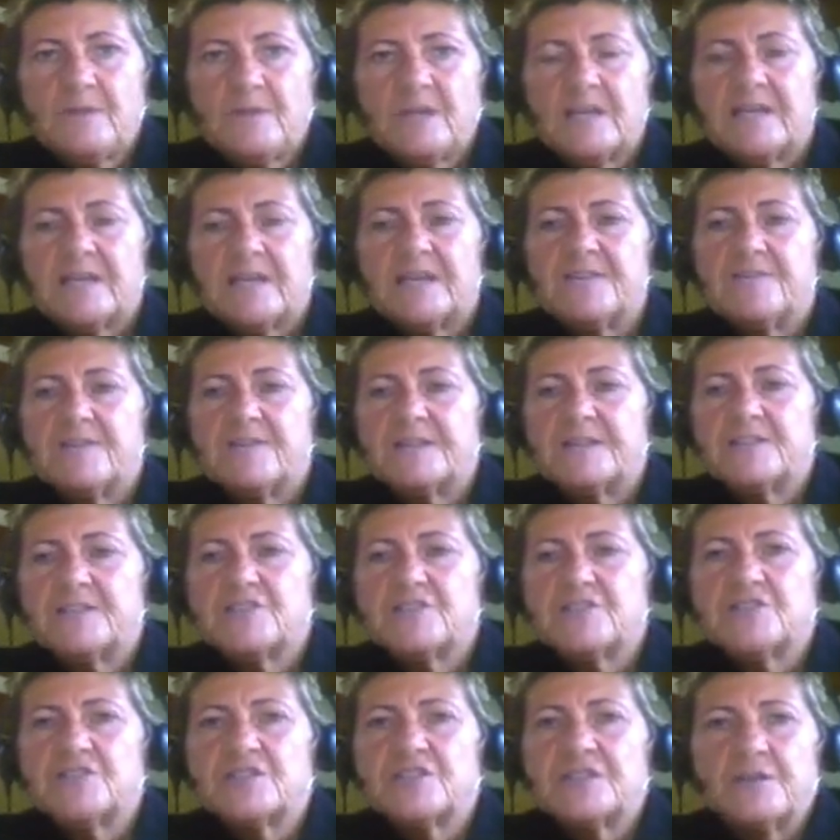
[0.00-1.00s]
can
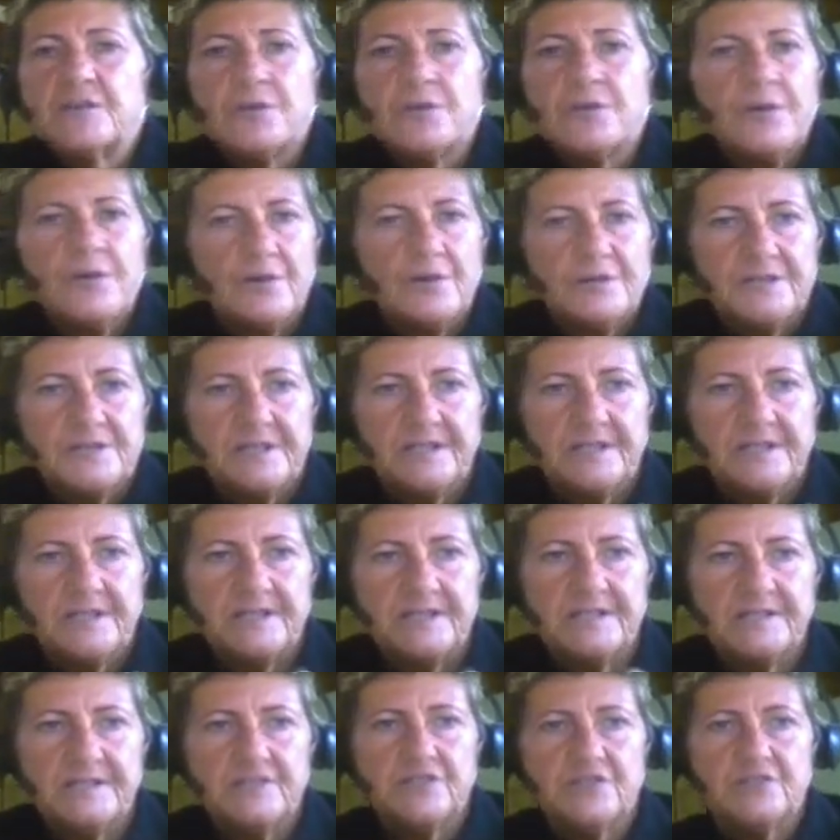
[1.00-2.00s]
eventually cause a
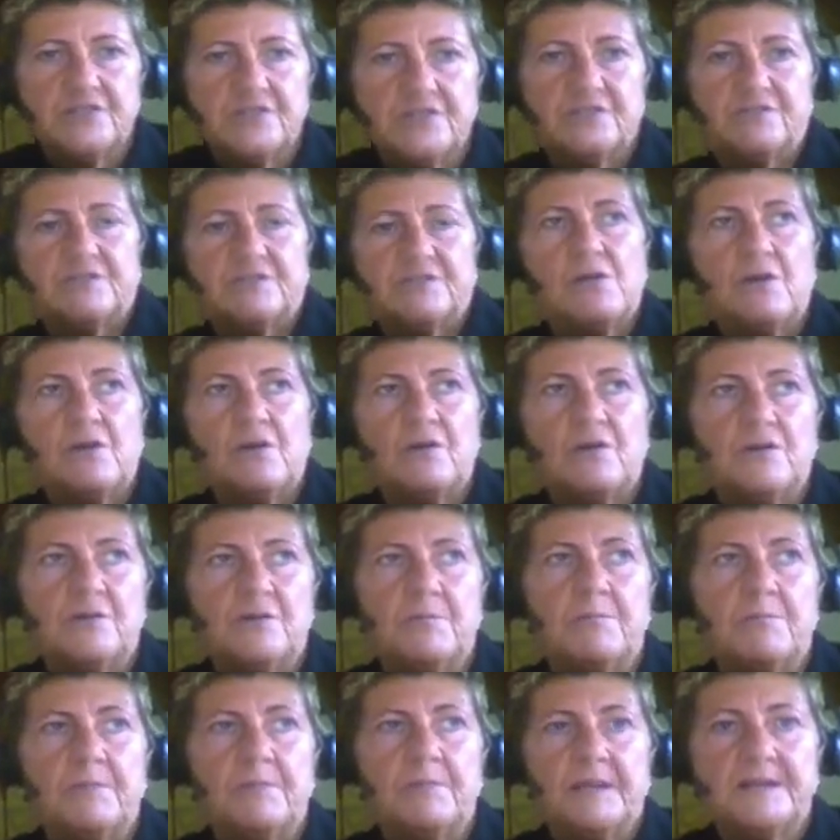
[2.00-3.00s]
condition
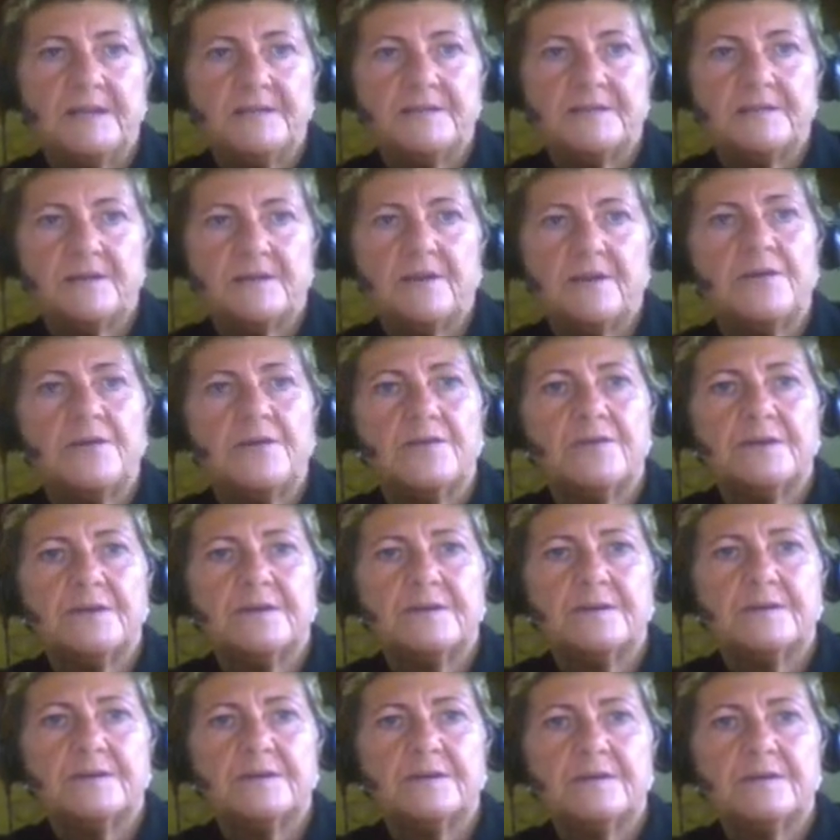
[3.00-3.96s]
called blood tarring.